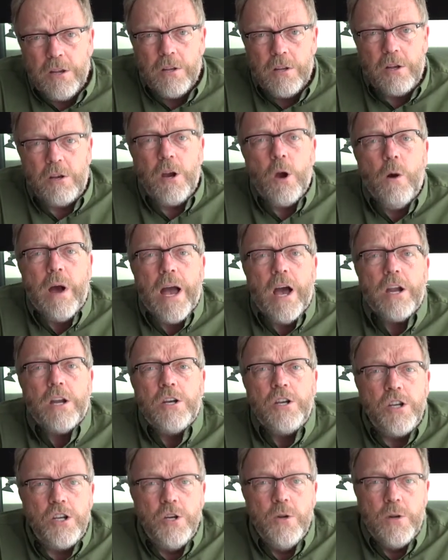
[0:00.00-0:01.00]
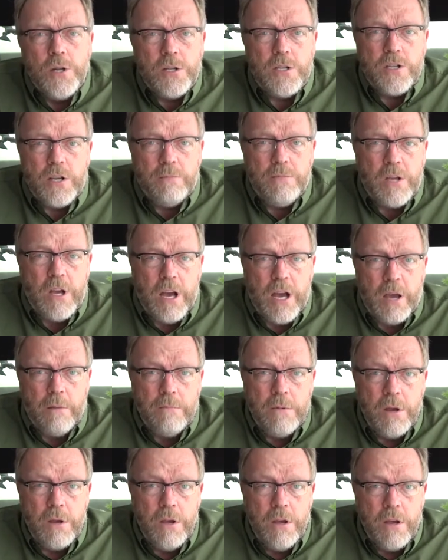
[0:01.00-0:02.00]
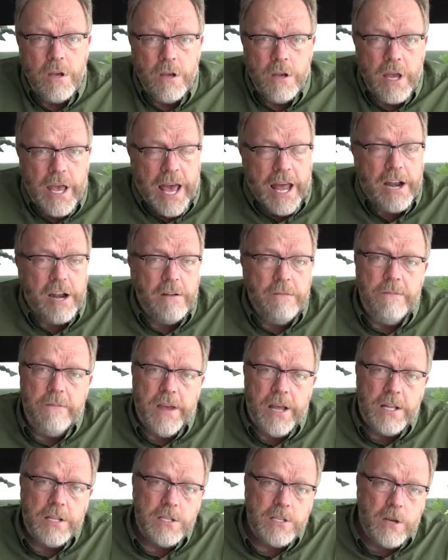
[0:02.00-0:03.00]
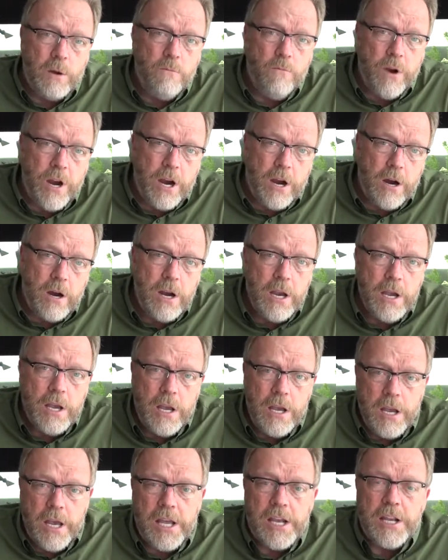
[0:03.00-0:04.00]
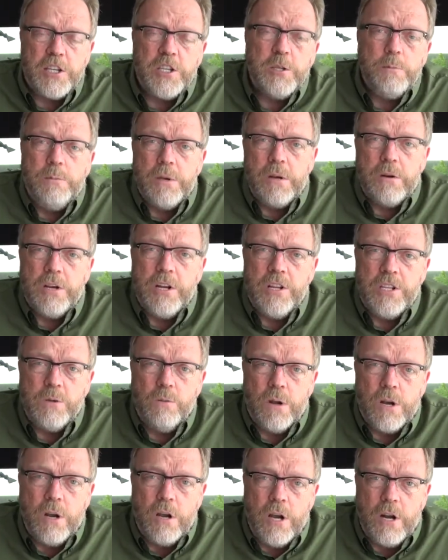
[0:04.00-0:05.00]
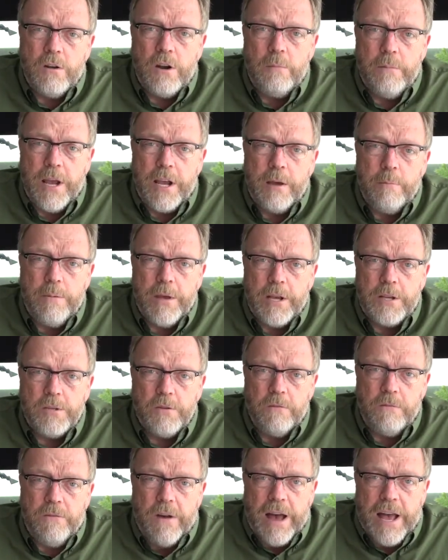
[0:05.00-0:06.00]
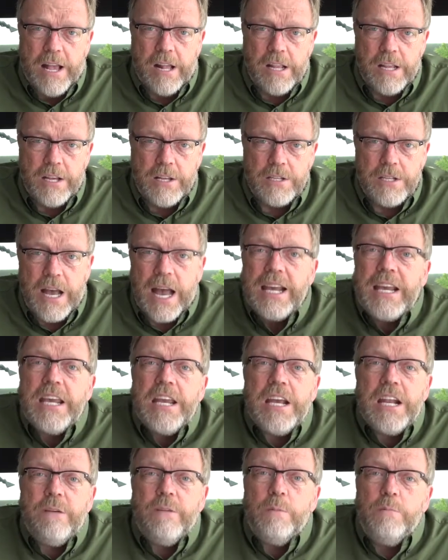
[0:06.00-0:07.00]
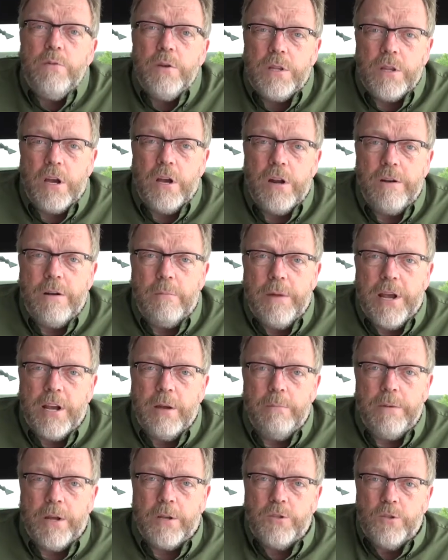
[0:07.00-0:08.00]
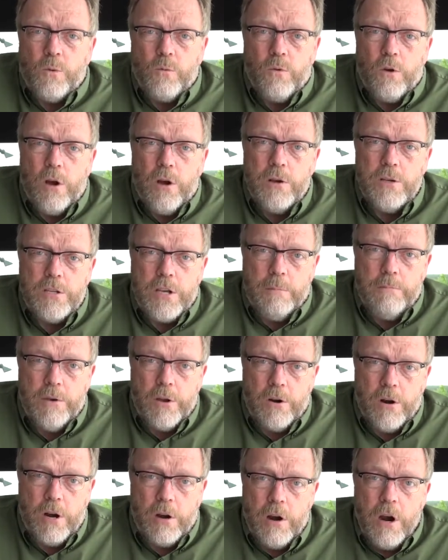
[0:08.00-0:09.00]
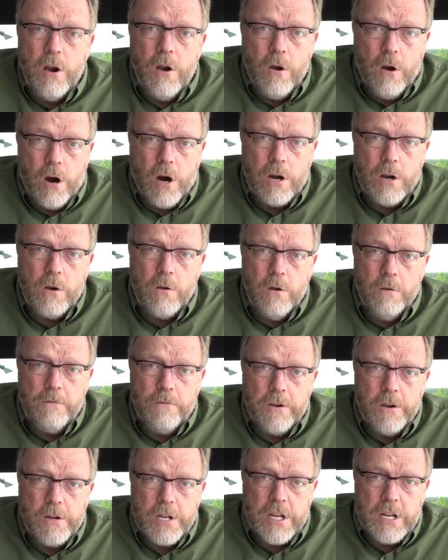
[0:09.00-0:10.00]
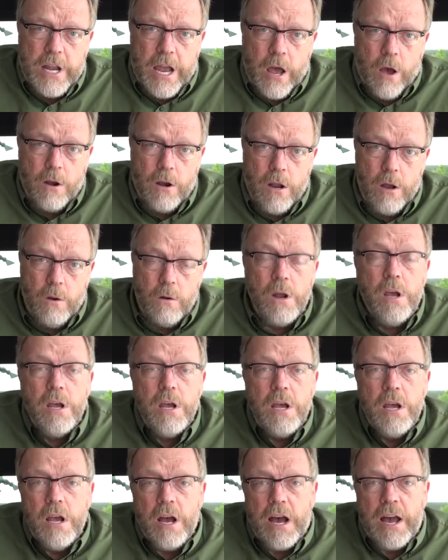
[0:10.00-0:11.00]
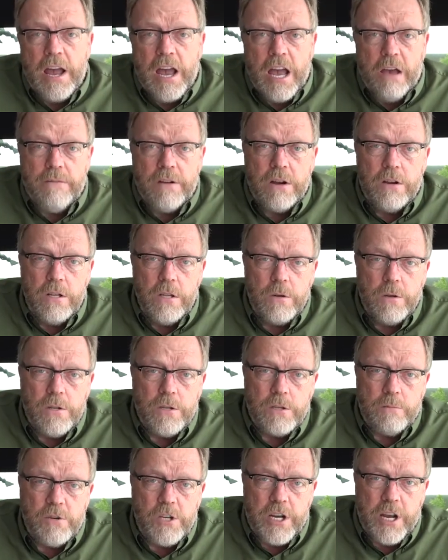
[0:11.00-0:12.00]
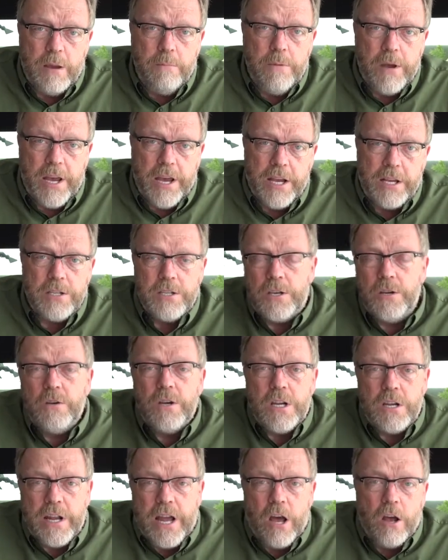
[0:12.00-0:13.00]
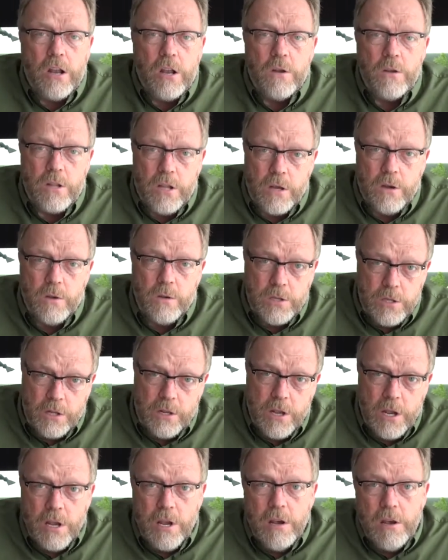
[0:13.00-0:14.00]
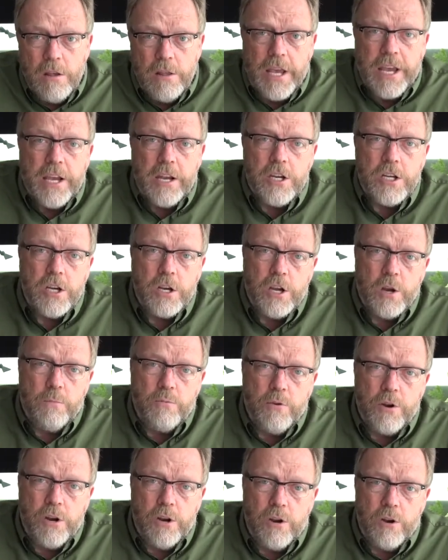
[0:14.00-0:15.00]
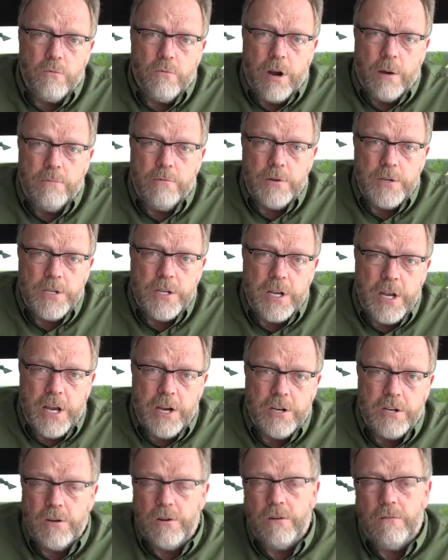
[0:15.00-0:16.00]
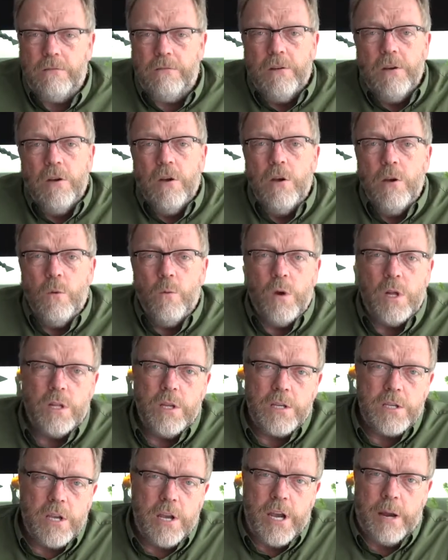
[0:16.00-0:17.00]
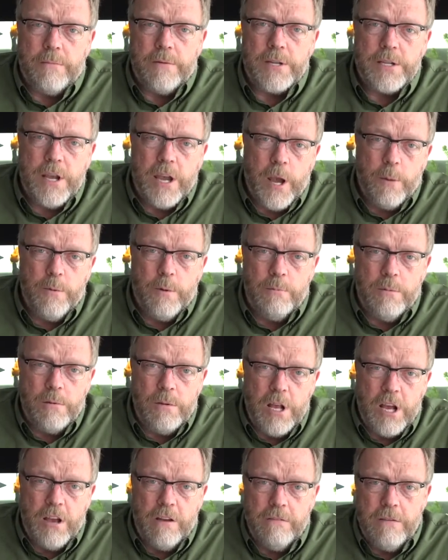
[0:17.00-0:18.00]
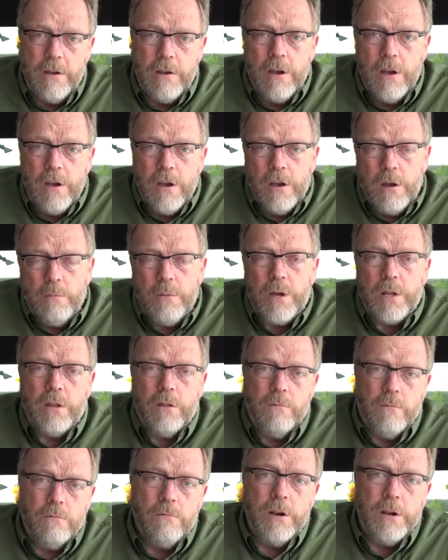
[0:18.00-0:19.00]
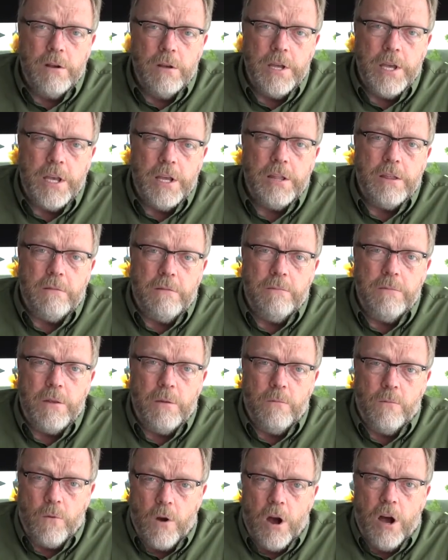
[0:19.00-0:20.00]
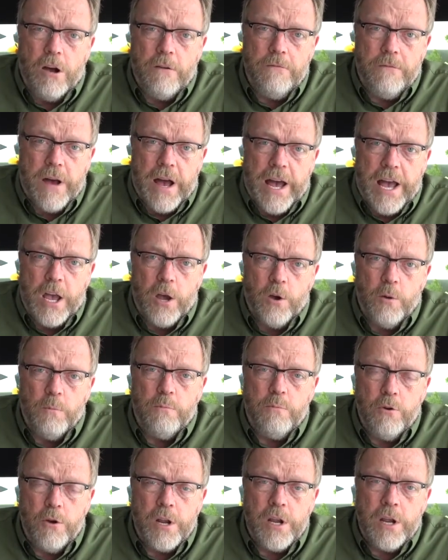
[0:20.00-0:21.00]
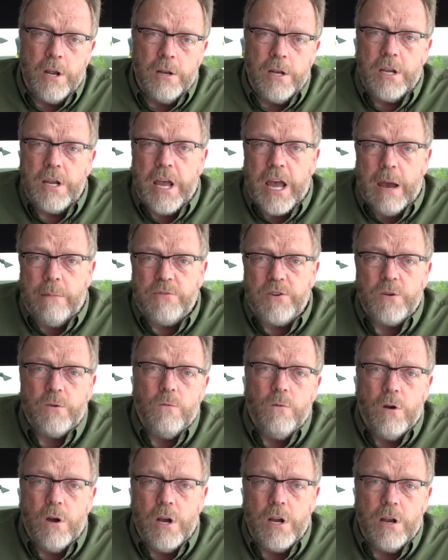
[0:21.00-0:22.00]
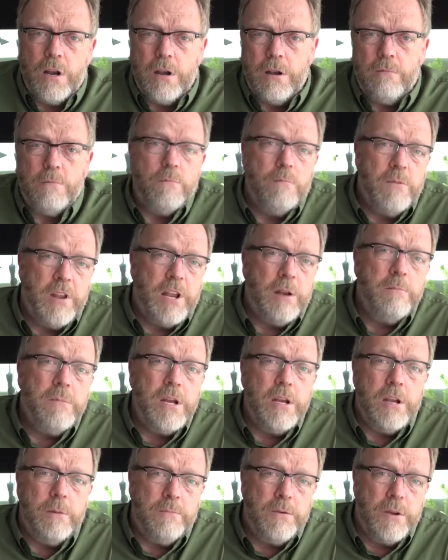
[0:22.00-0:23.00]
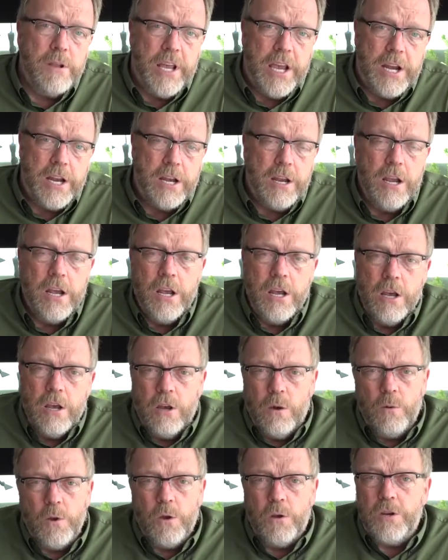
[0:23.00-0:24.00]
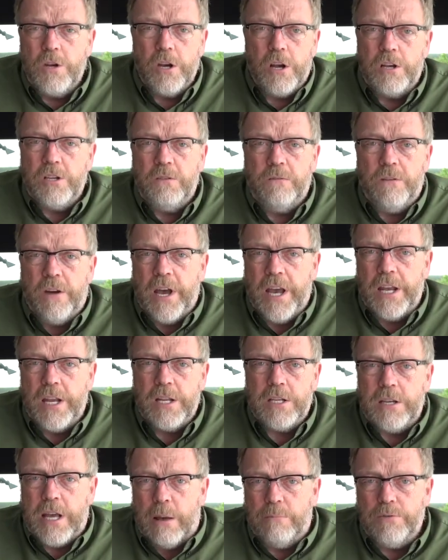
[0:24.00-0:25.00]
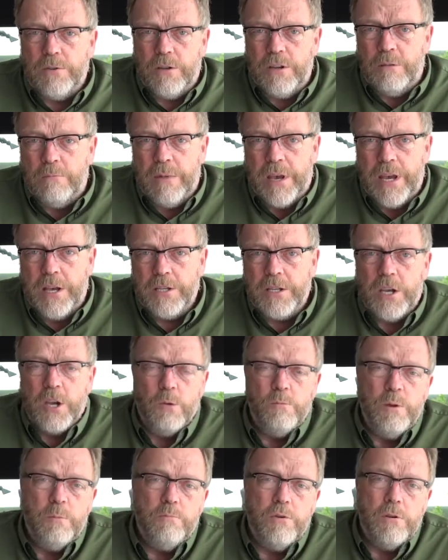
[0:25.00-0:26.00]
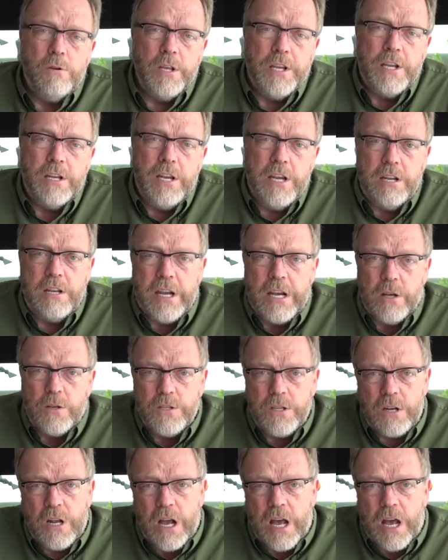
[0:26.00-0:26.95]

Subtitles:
to go out and shoot it sometime at an event somewhere and experience what a 100 megapixel file is. I can't even put the 100 megapixel RAWs up in our article for you to download. I have included some JPEGs, and you can download those, and they can show you a pretty good representation of what this camera is capable of. but really the raw file, put it into Capture One and then manipulate it, you'll just find it's absolutely amazing. You'll be pulling details and